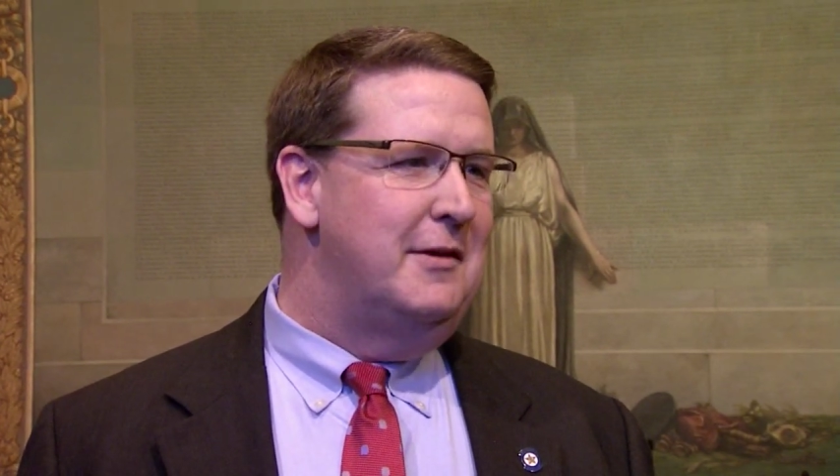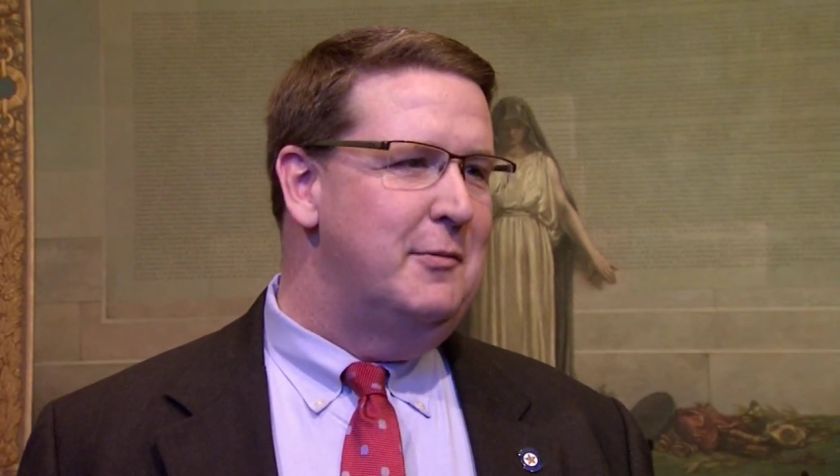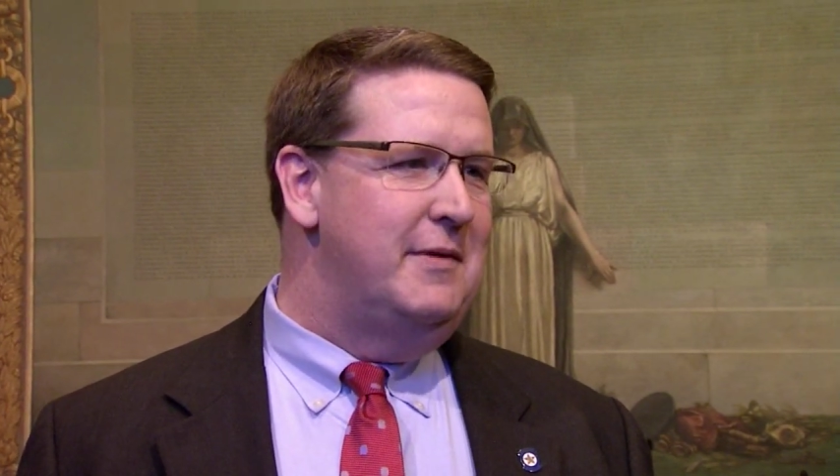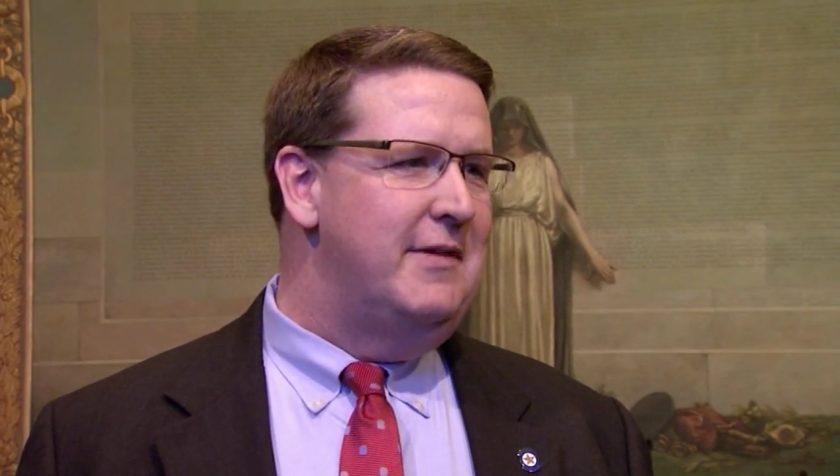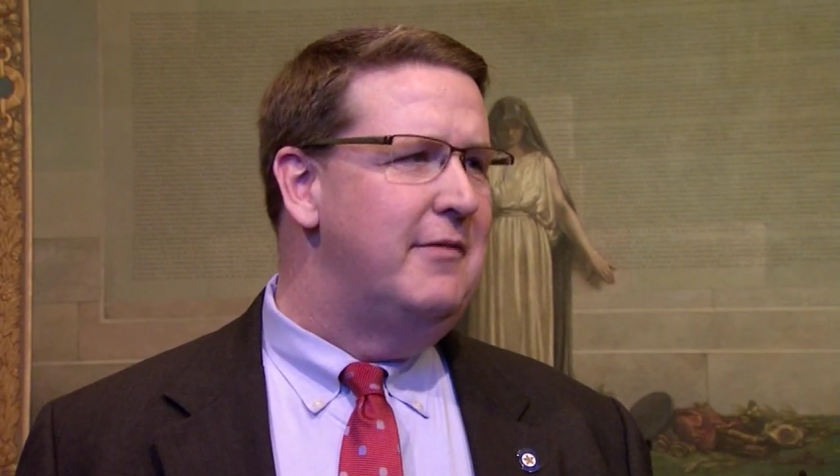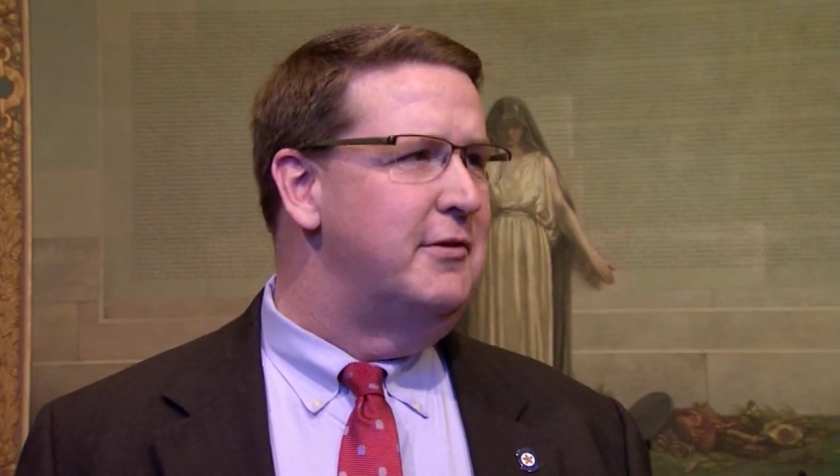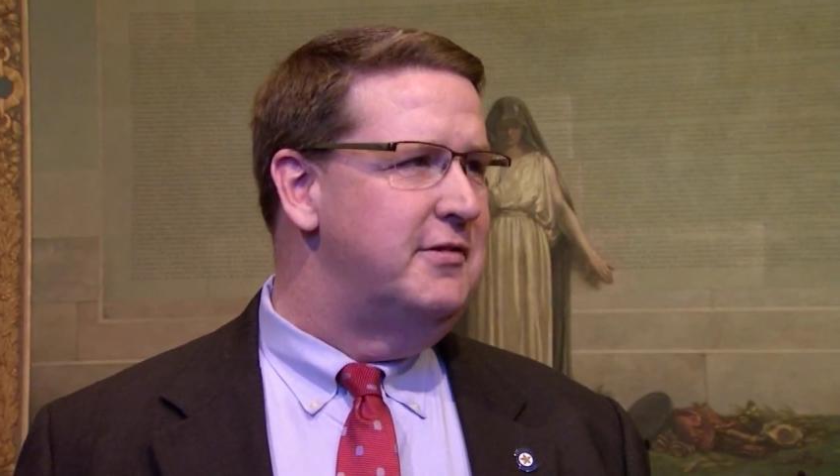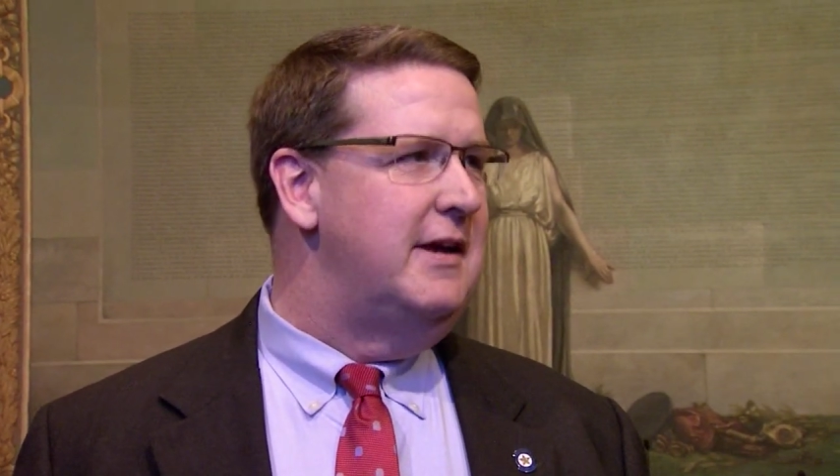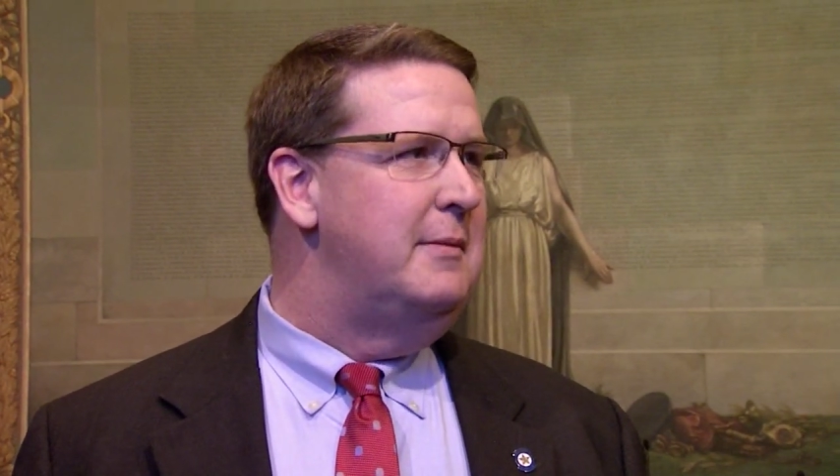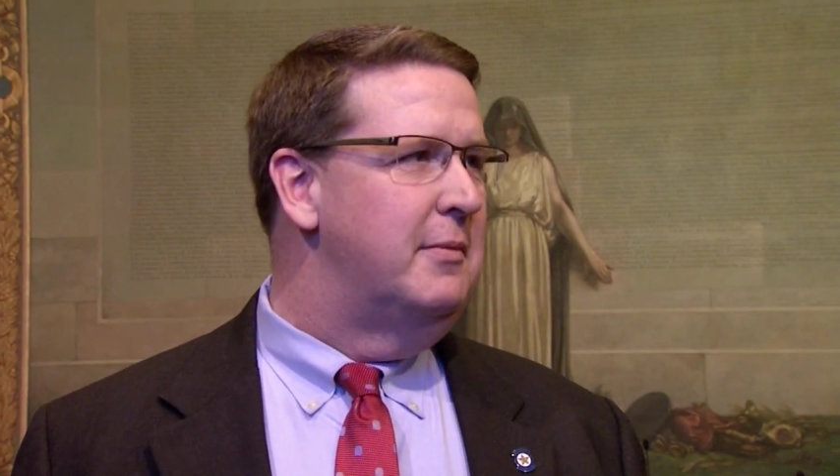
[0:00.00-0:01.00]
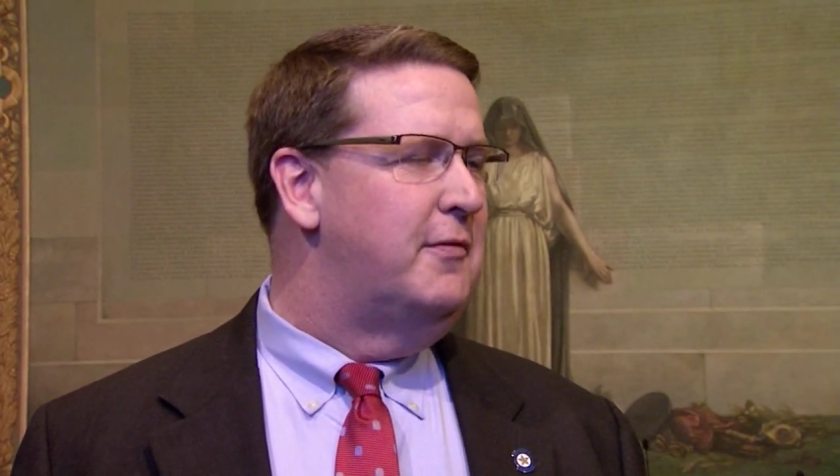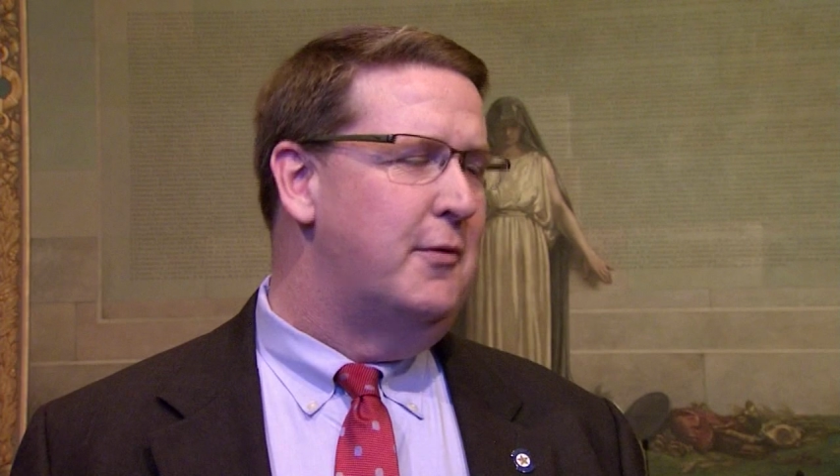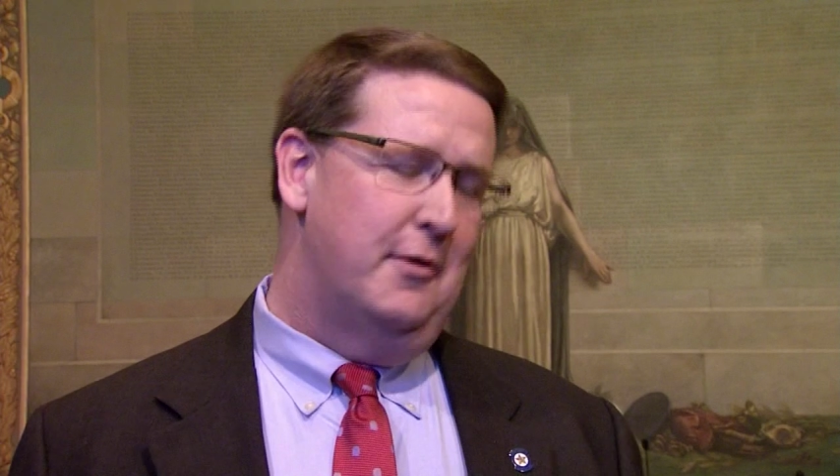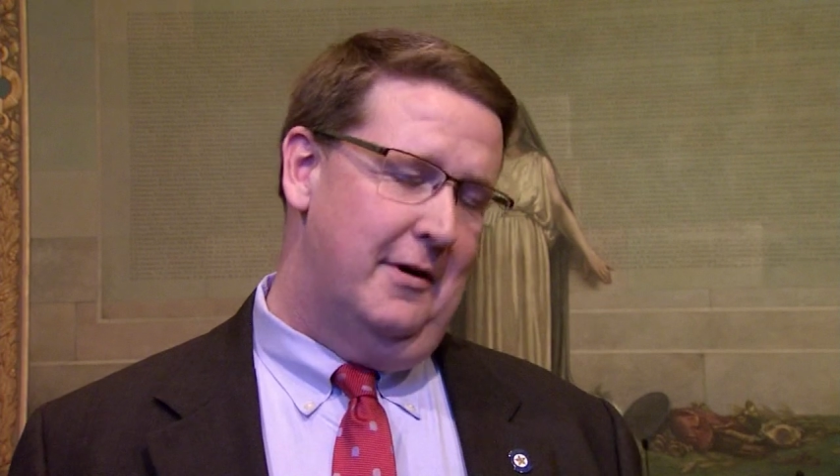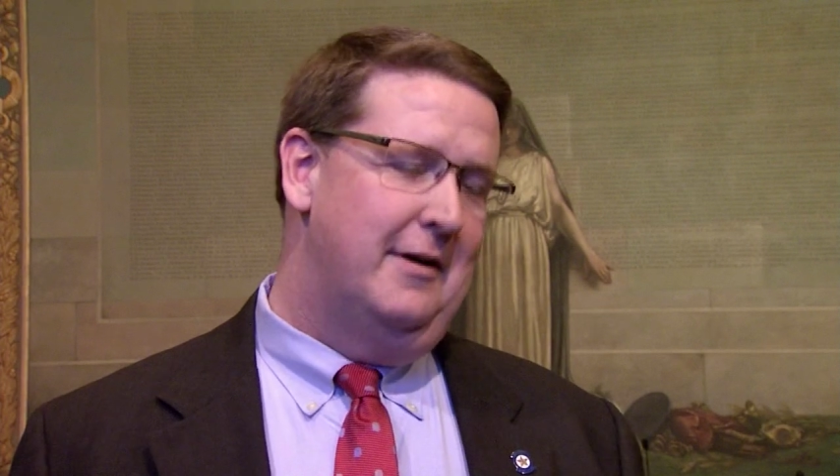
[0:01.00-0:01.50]
that we've never seen
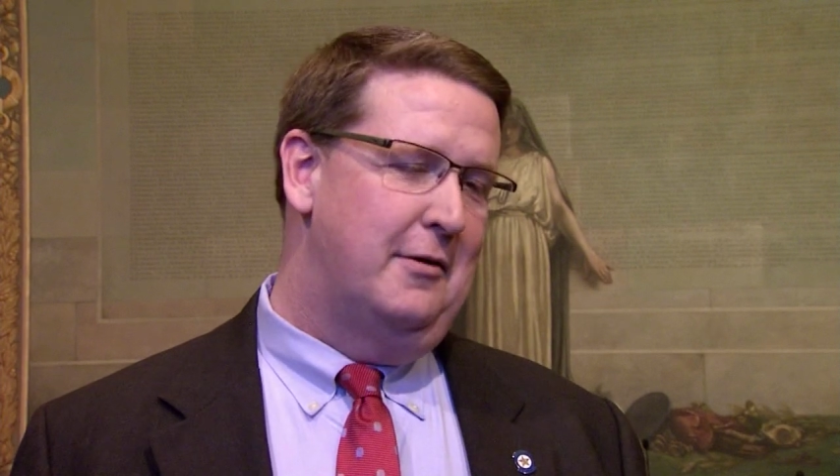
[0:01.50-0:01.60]
before,